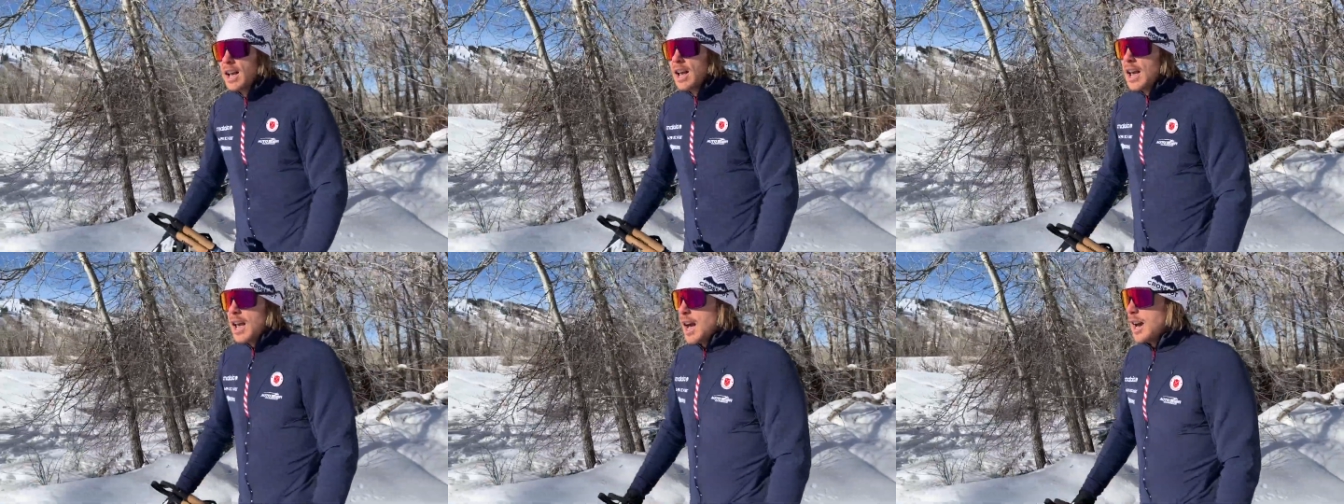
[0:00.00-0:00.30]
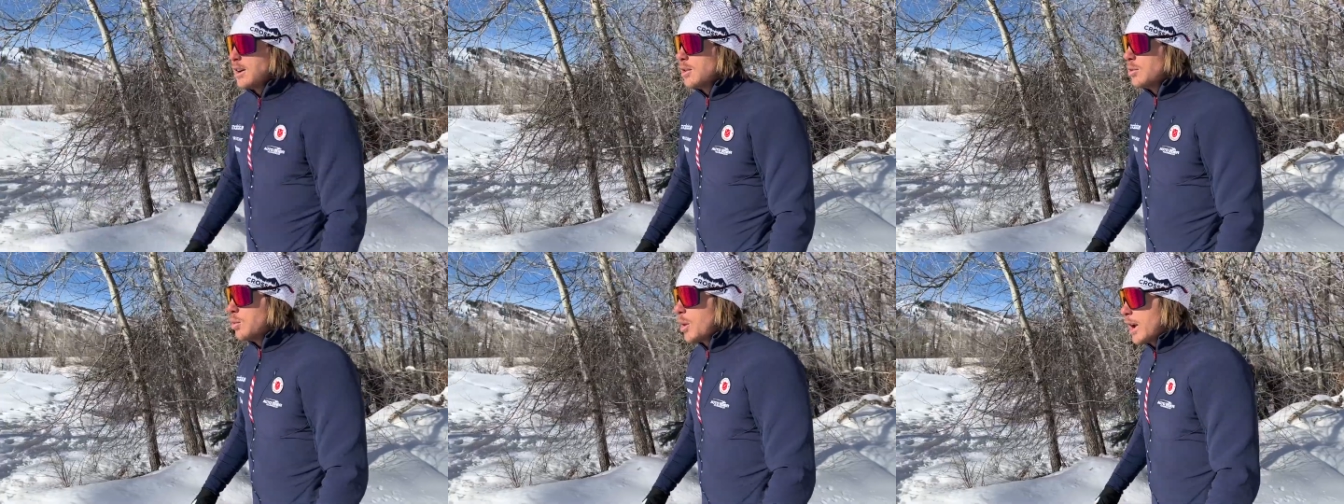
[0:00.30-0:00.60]

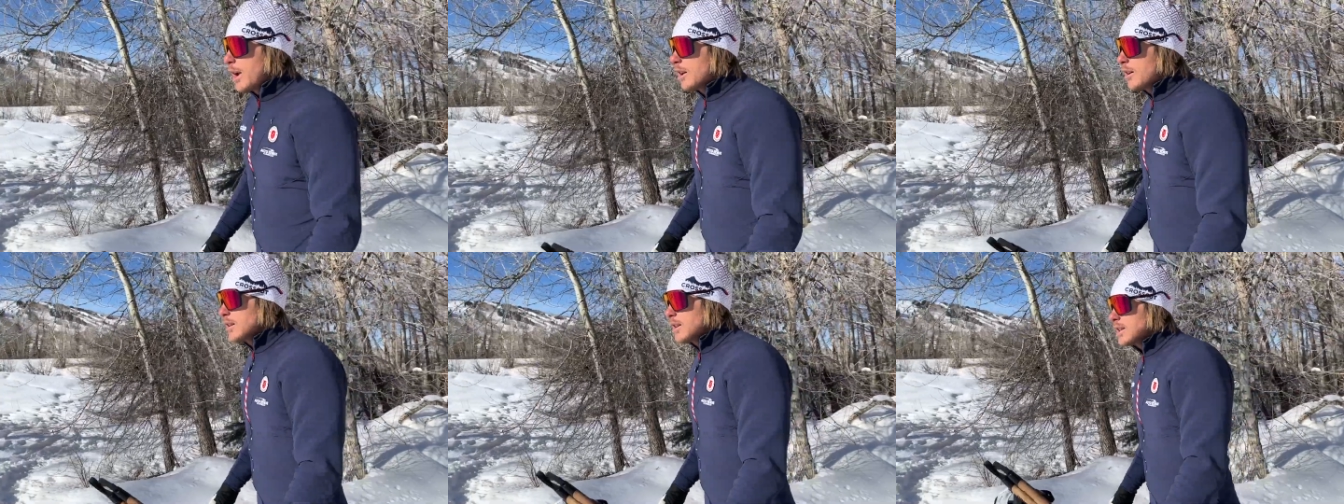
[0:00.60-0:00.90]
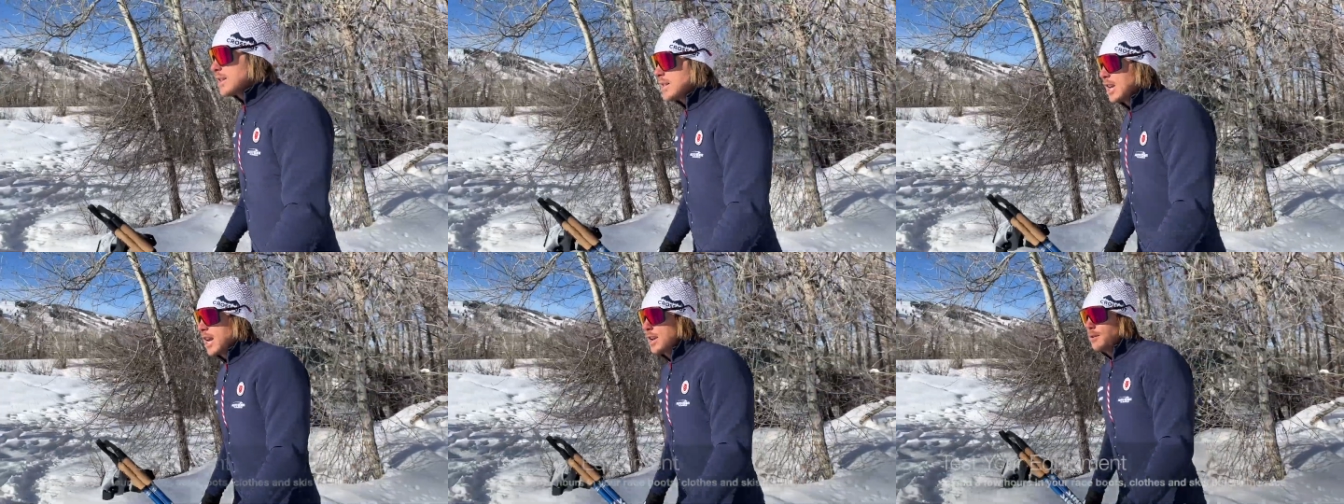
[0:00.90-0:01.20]
and wear the
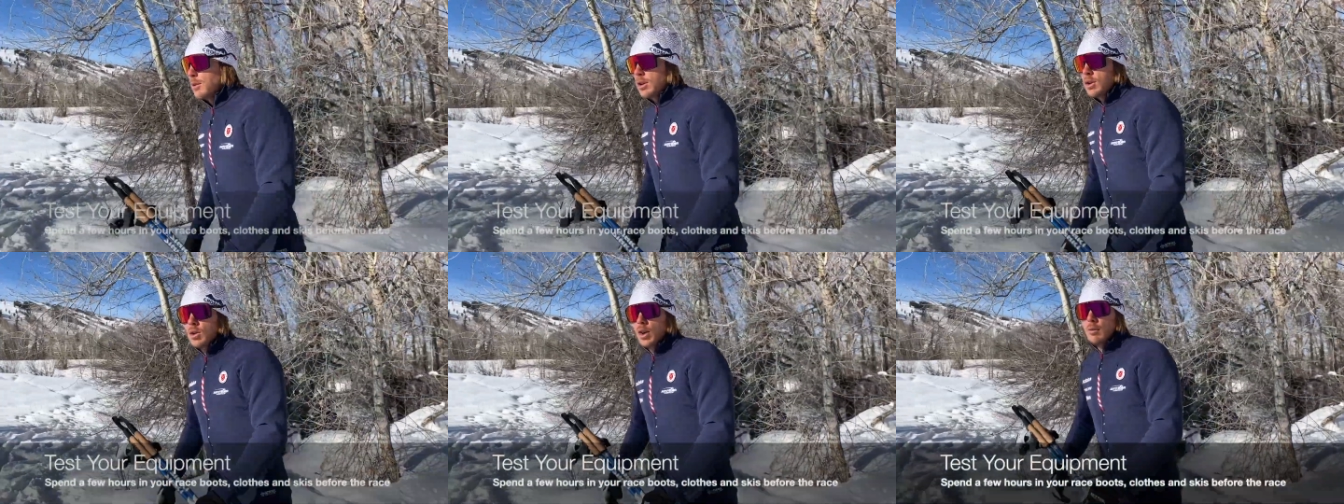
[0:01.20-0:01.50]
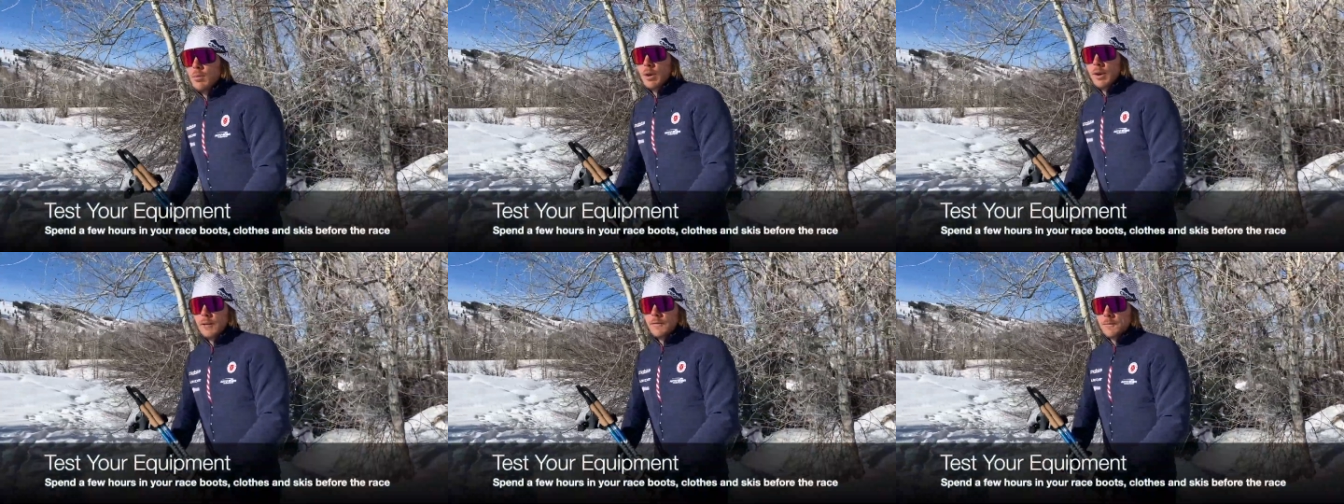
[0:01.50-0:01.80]
same
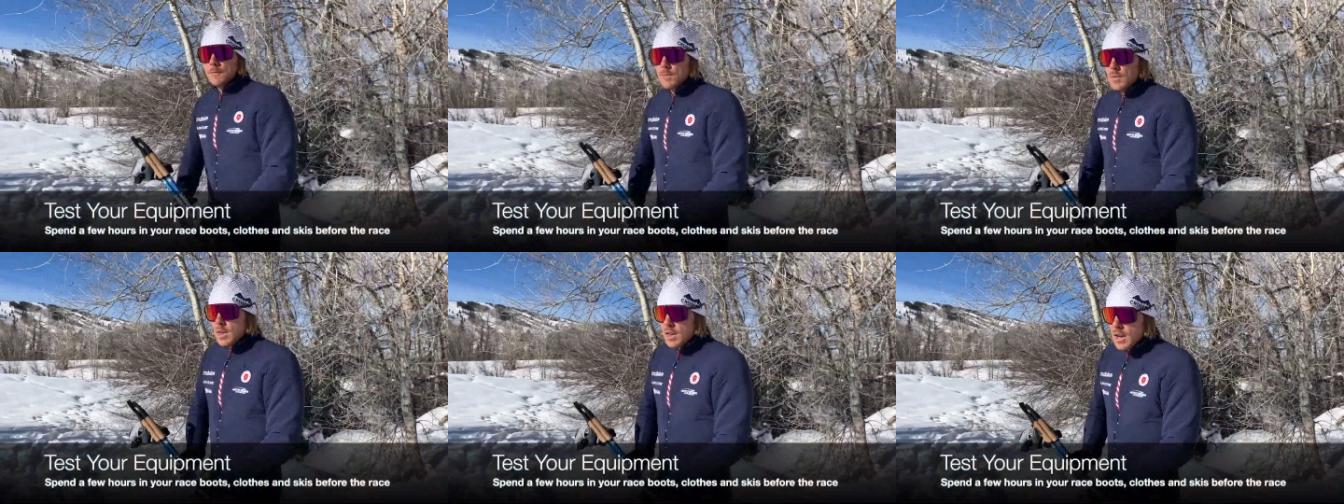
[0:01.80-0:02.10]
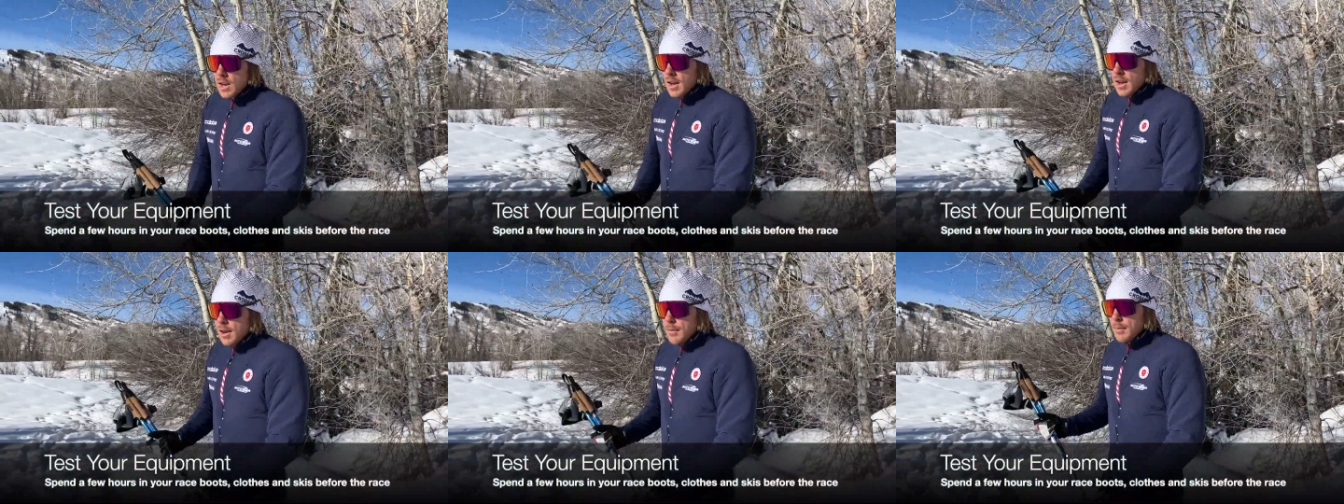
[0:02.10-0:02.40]
equipment.
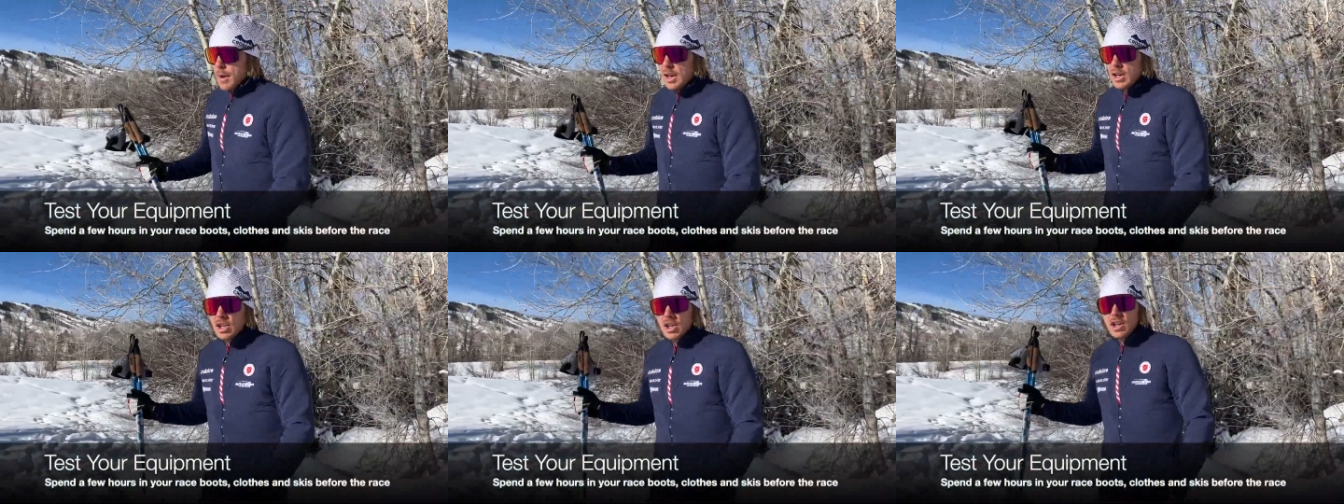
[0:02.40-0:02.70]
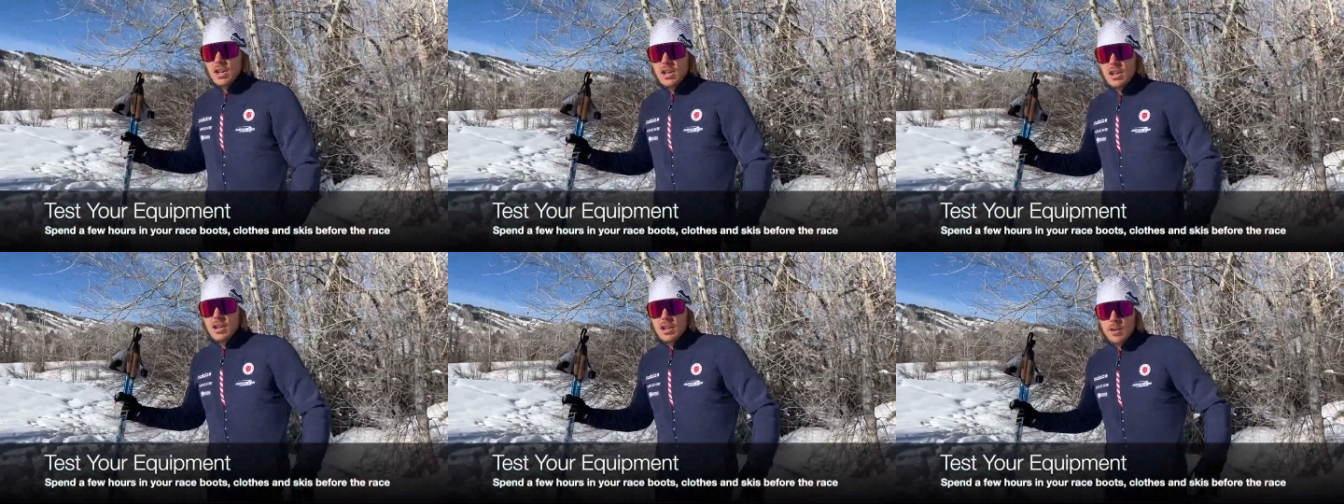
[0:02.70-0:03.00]
Make sure
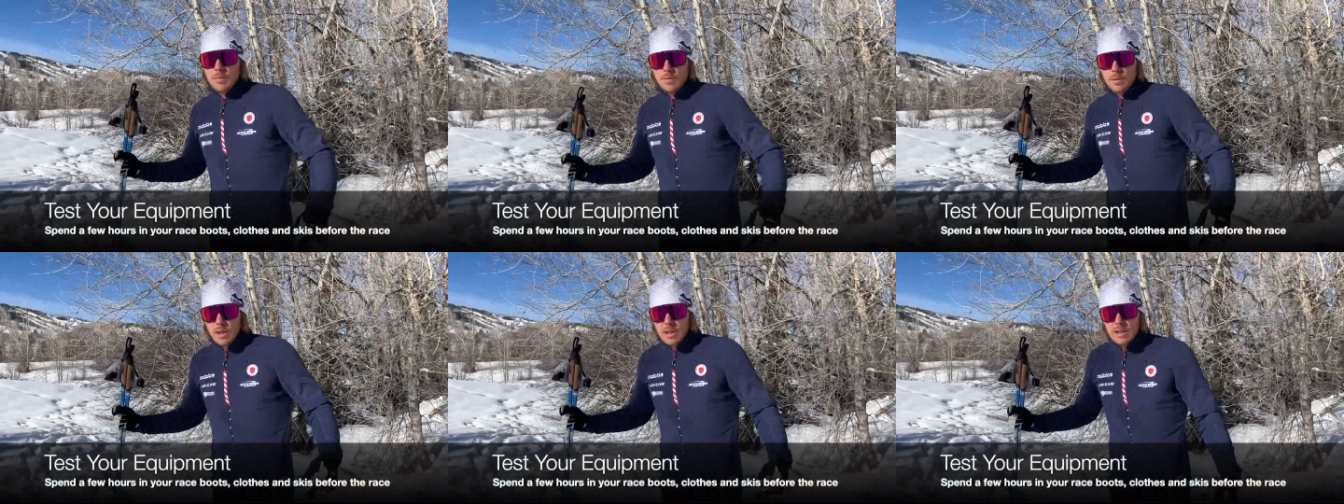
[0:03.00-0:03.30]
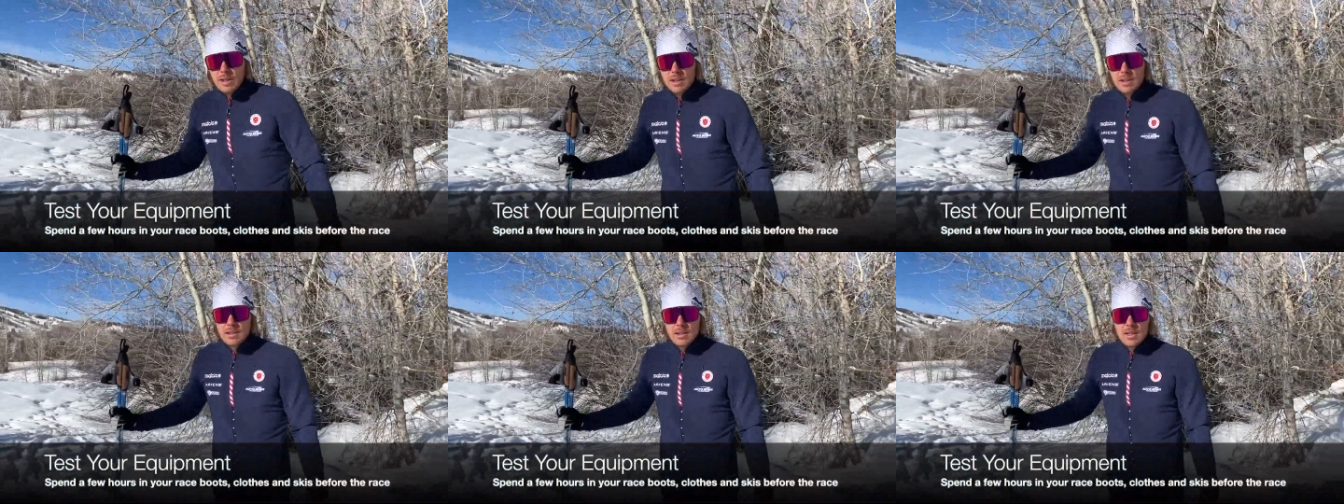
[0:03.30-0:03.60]
that your
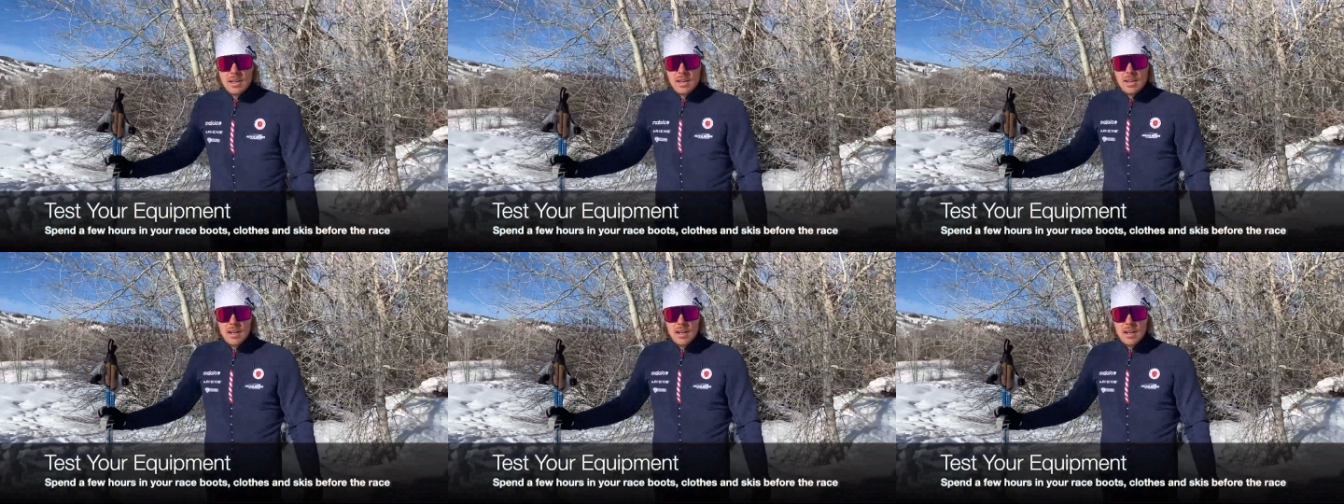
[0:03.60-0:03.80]
blisters